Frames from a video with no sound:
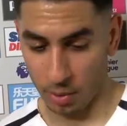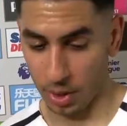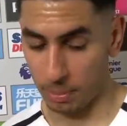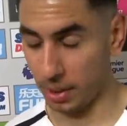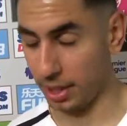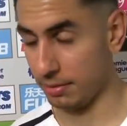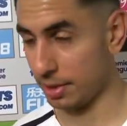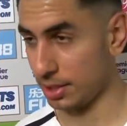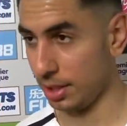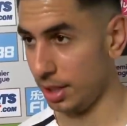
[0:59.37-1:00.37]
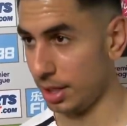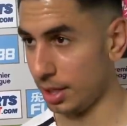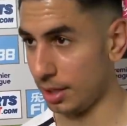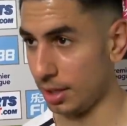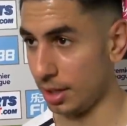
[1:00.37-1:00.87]
are playing recently,
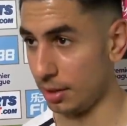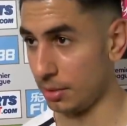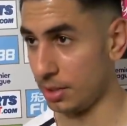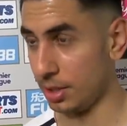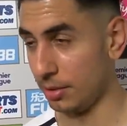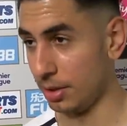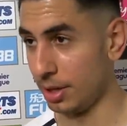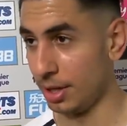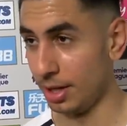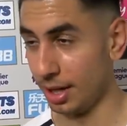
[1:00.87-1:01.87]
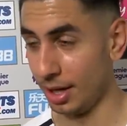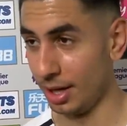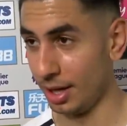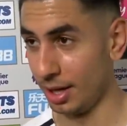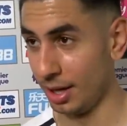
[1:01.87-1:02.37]
and obviously
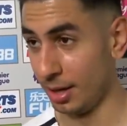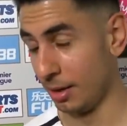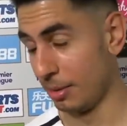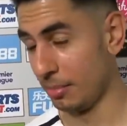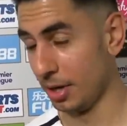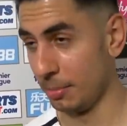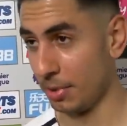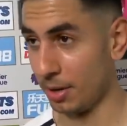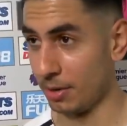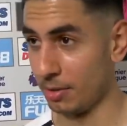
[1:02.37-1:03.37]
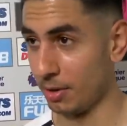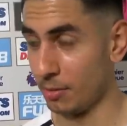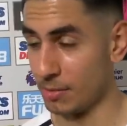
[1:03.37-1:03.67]
very proud of